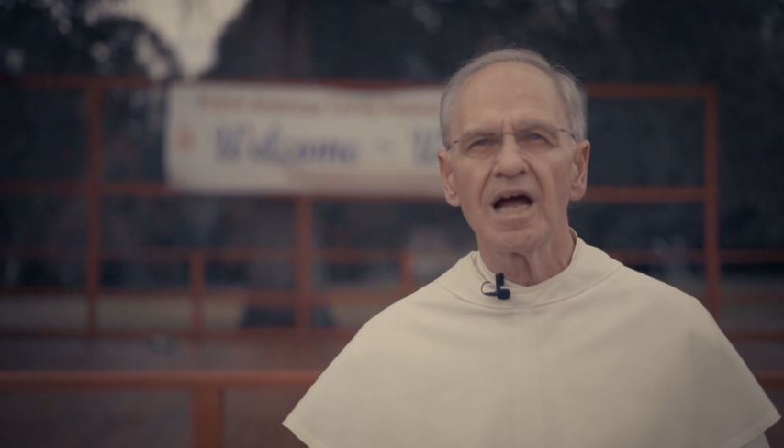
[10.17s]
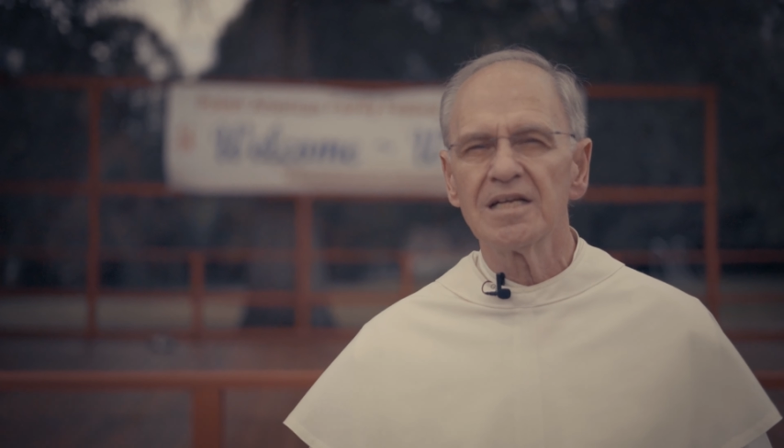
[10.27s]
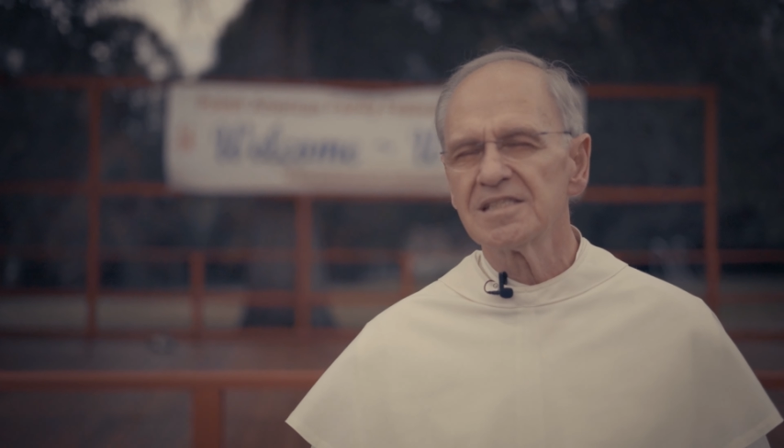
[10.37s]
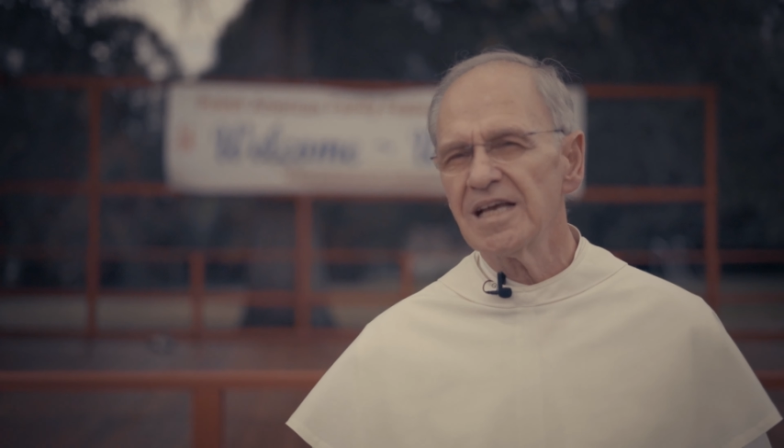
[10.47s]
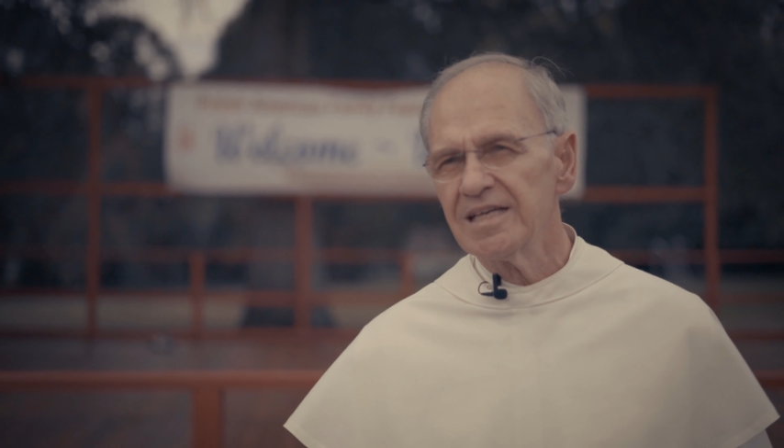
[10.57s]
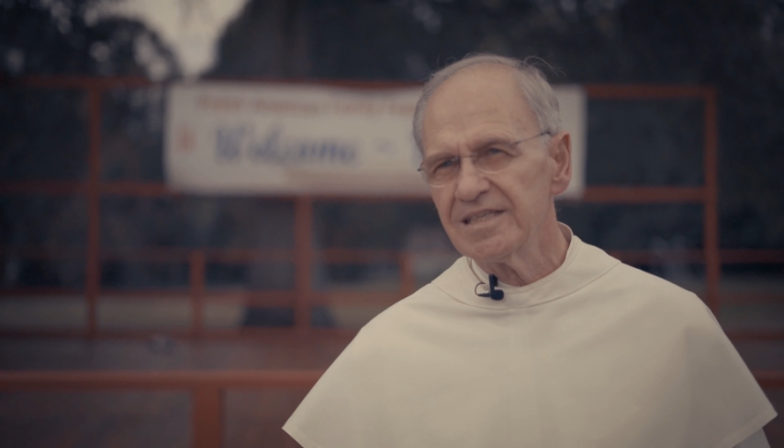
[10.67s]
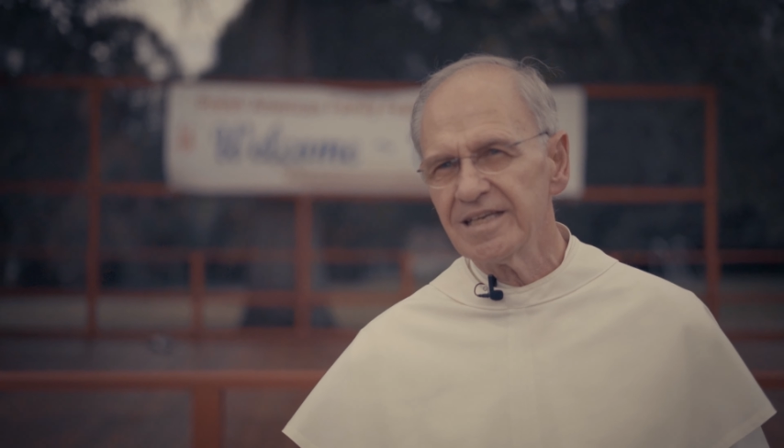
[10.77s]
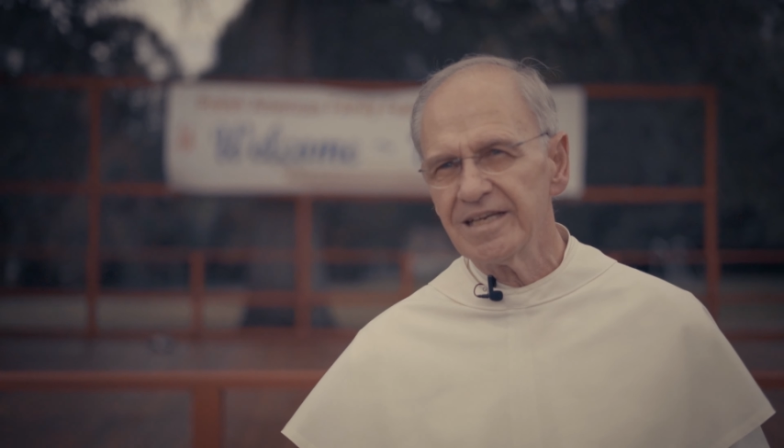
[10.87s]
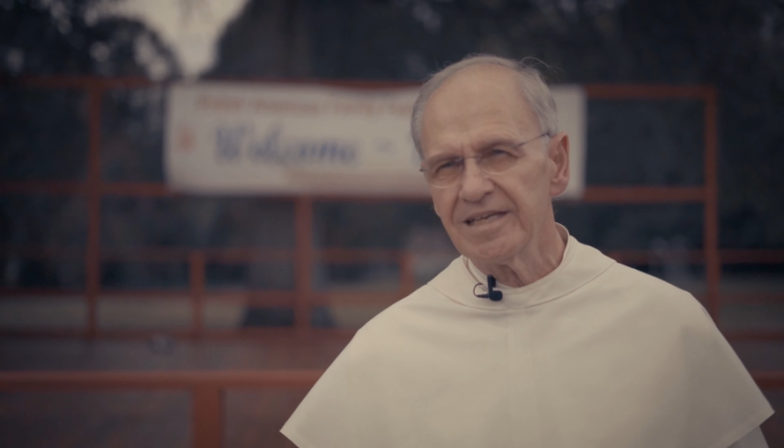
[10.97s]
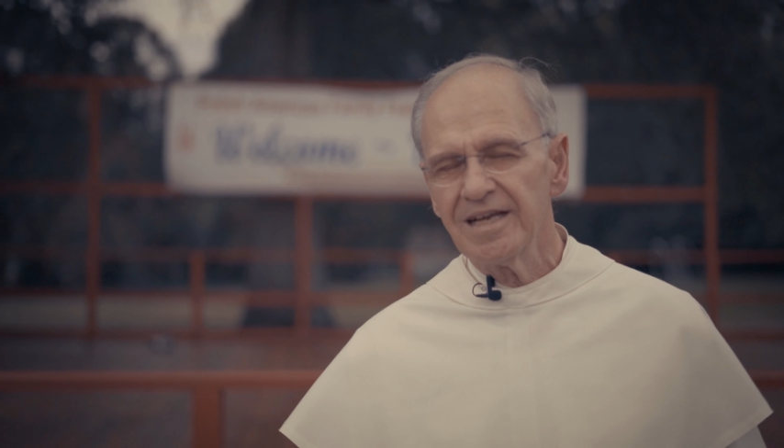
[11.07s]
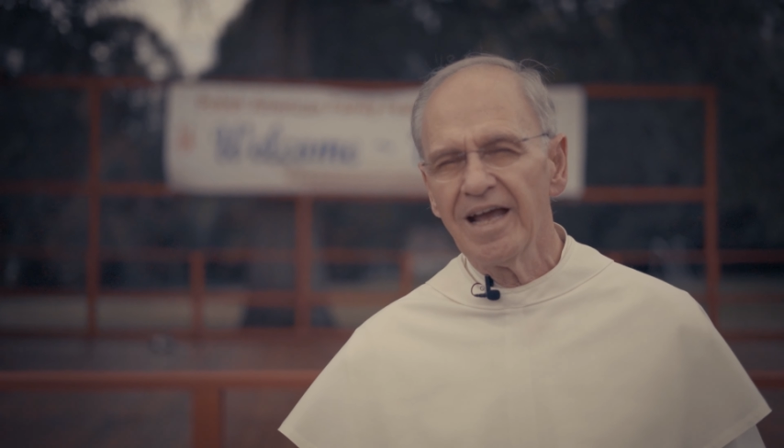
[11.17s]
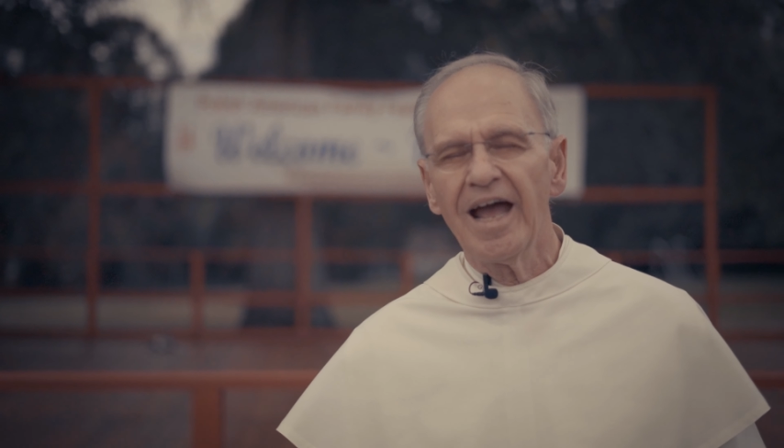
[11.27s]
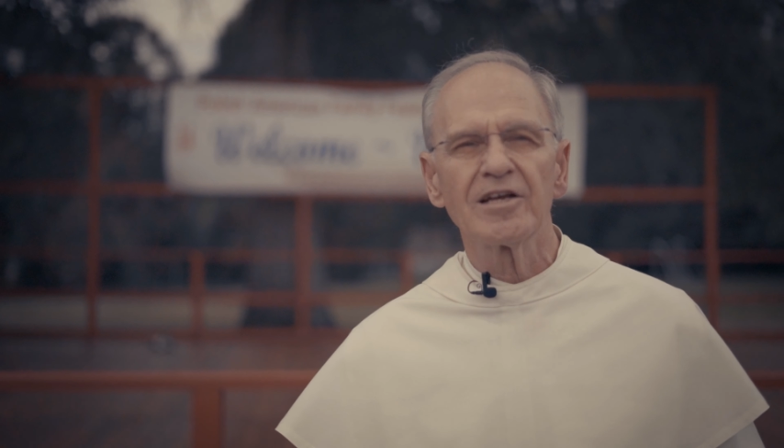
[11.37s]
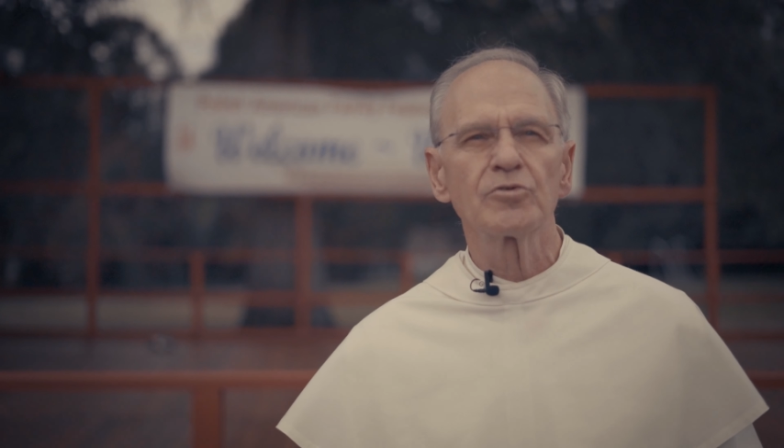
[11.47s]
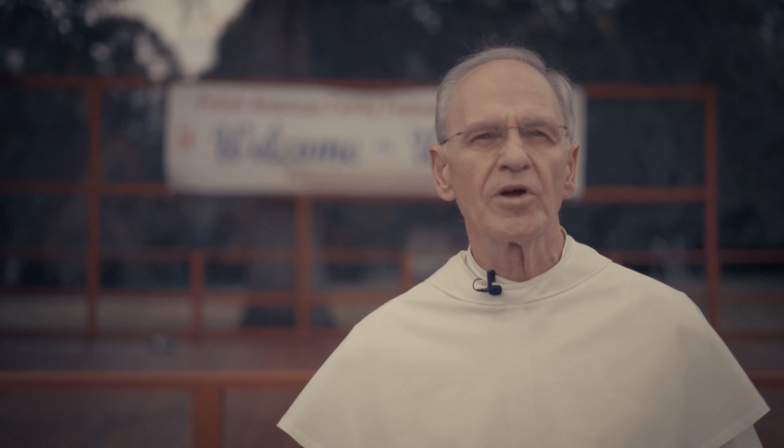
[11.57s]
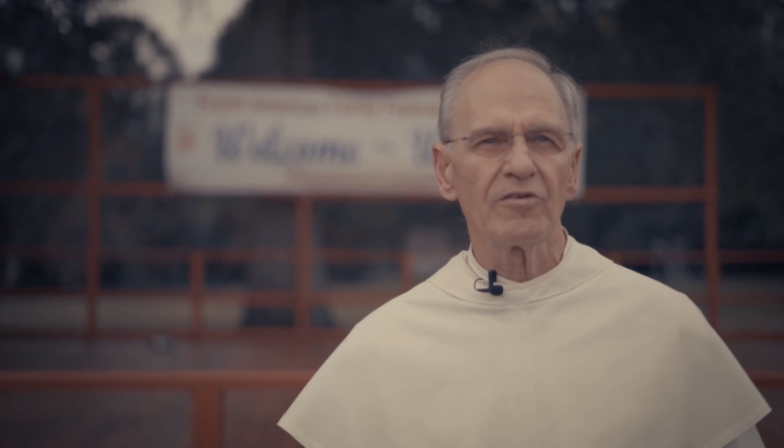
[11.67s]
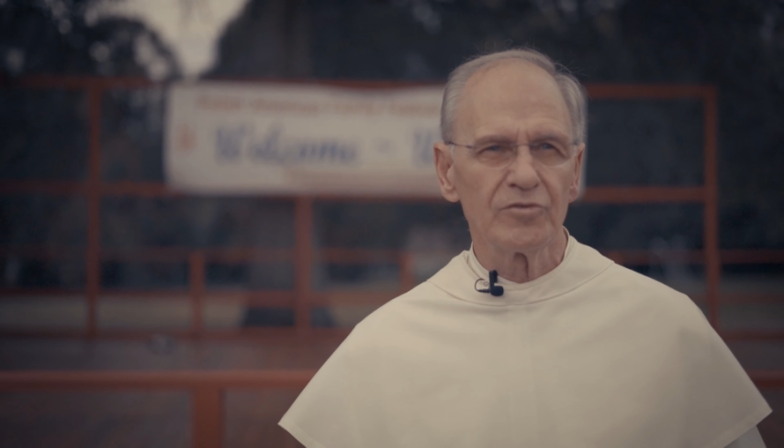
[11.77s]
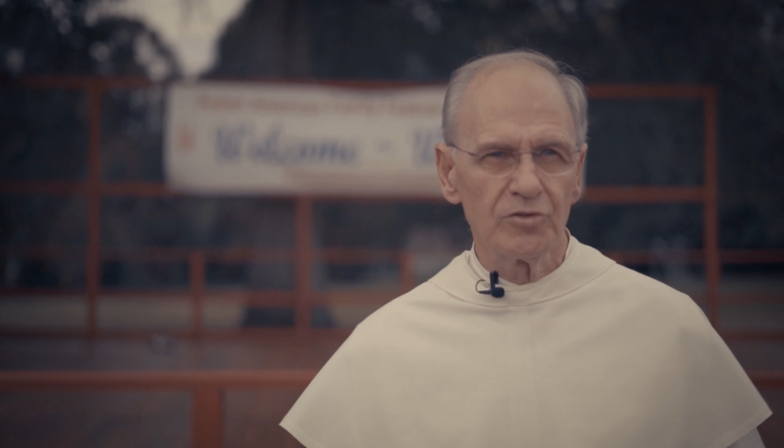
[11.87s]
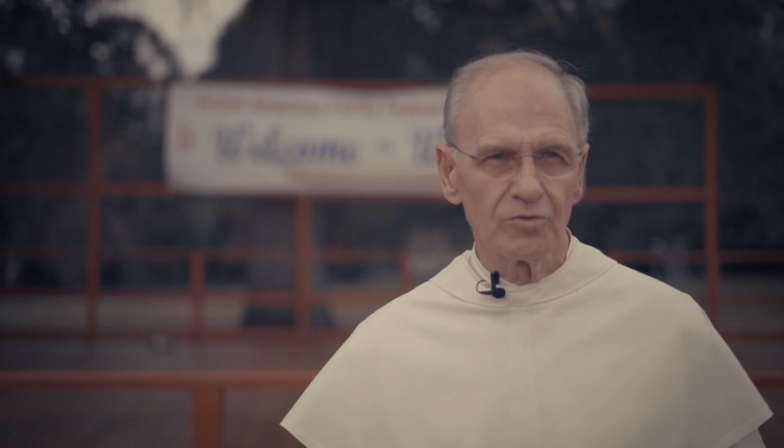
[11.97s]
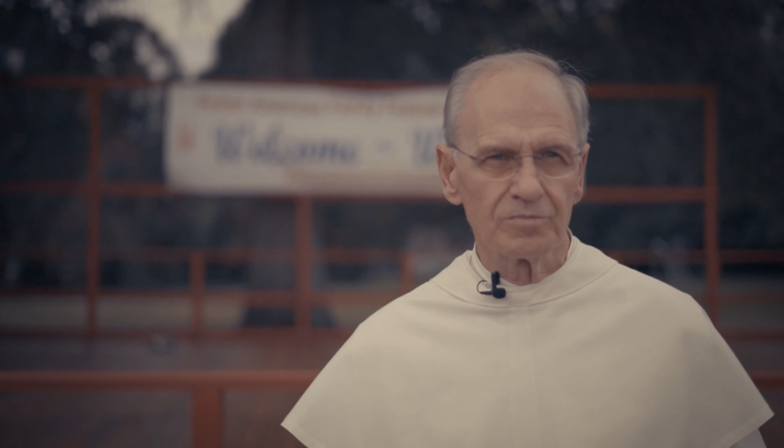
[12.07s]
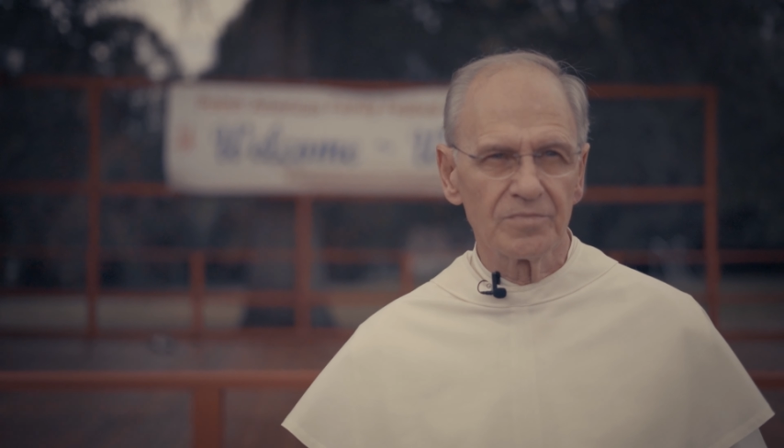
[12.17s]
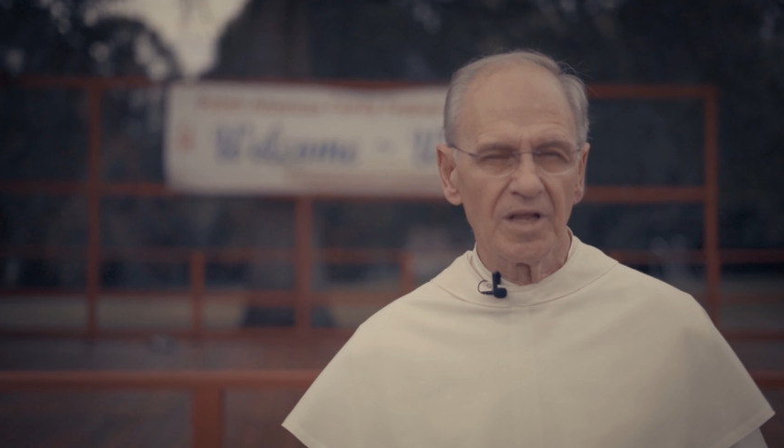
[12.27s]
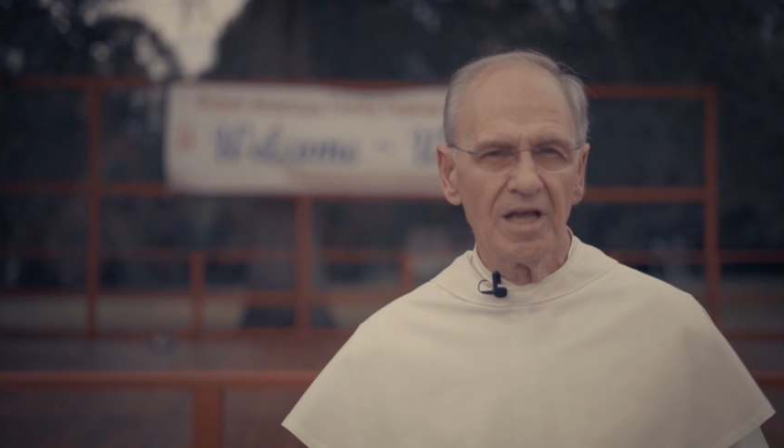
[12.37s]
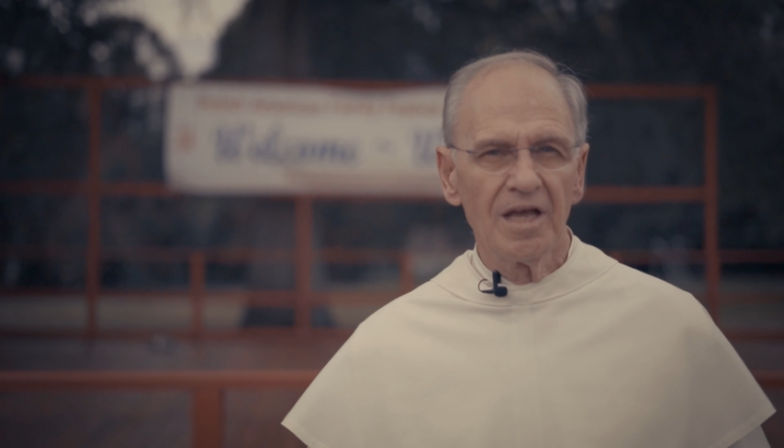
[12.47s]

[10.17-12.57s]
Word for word: on Saturday at 12 noon.